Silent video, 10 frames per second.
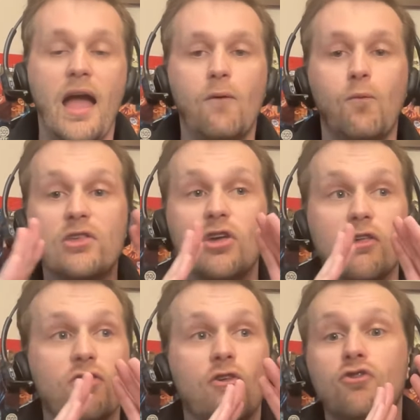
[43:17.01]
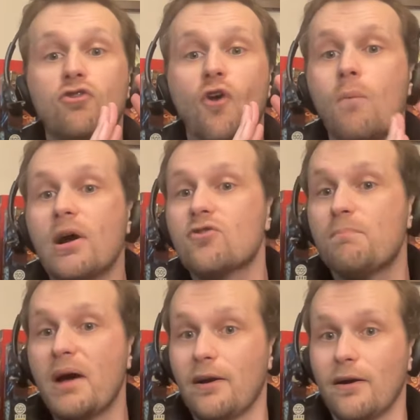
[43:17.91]
Yeah. Which is so much
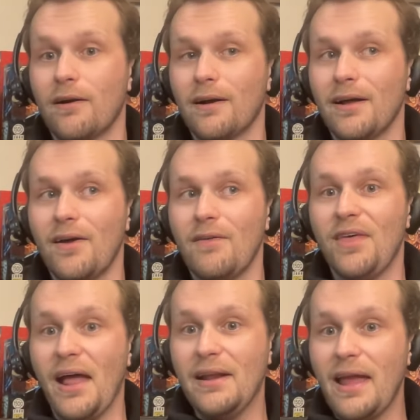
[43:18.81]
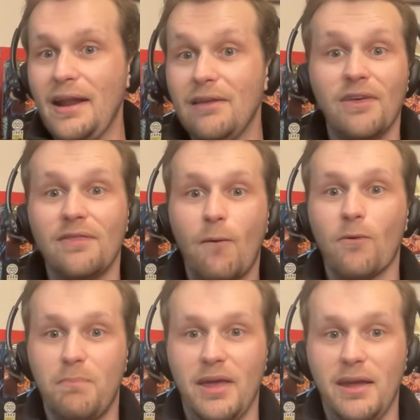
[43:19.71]
better than anything that
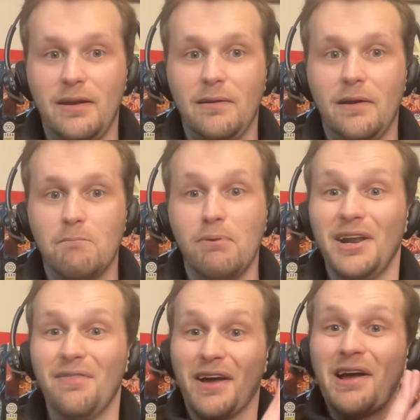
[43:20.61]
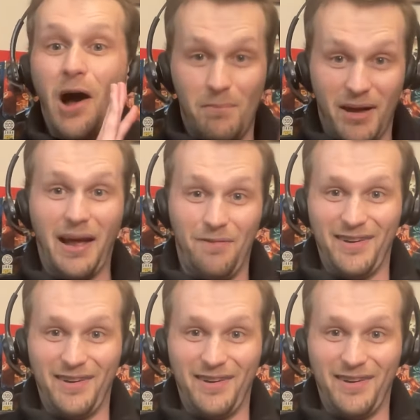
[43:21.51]
was being put in the comic at the